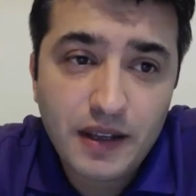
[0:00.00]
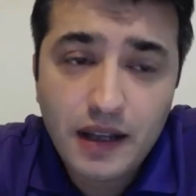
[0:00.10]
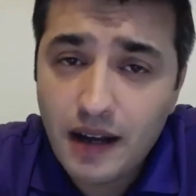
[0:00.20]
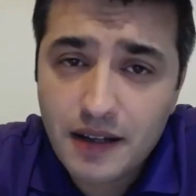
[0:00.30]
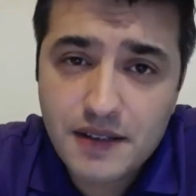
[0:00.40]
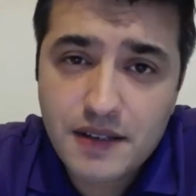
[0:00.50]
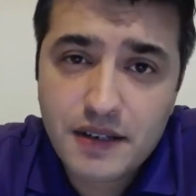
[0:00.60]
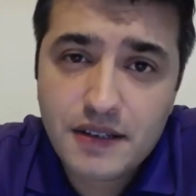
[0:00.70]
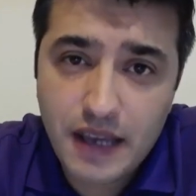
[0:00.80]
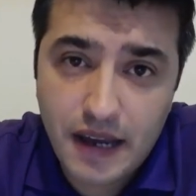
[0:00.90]
The answer
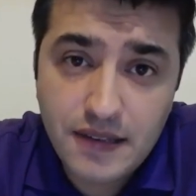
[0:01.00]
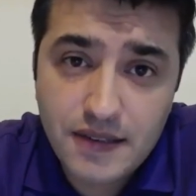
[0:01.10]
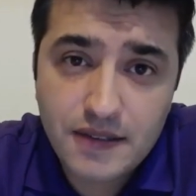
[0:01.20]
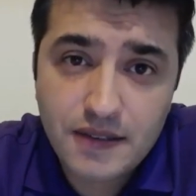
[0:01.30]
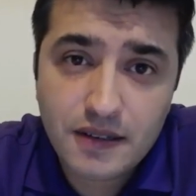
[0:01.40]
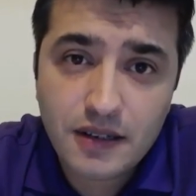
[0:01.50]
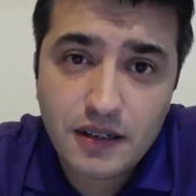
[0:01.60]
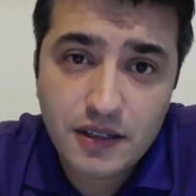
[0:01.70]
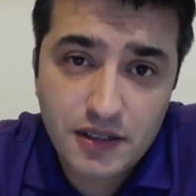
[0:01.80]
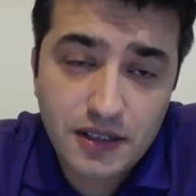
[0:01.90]
is yes,
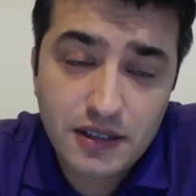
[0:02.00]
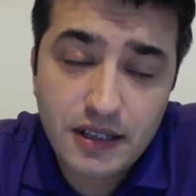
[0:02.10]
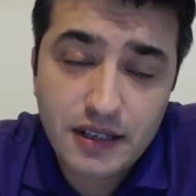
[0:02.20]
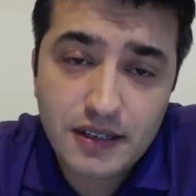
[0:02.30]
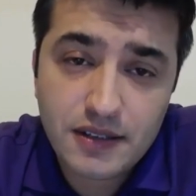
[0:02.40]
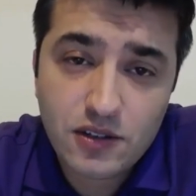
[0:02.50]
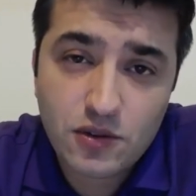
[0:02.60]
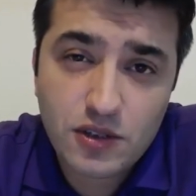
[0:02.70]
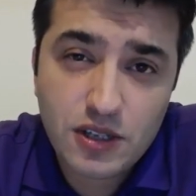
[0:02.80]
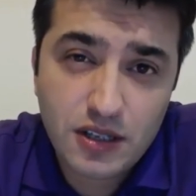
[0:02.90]
it's in the
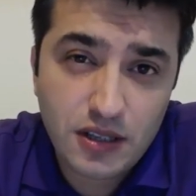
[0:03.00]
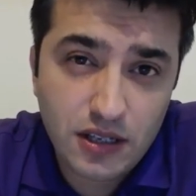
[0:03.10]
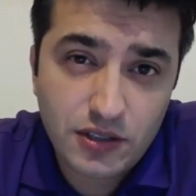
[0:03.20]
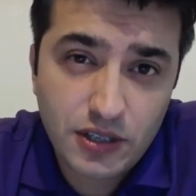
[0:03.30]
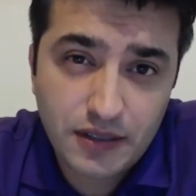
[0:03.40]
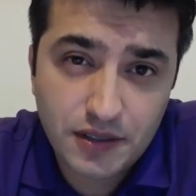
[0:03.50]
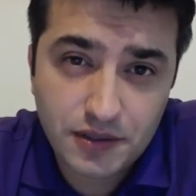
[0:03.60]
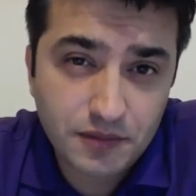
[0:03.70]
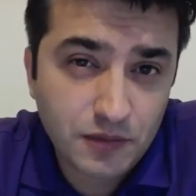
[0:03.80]
Cisco CCDE written.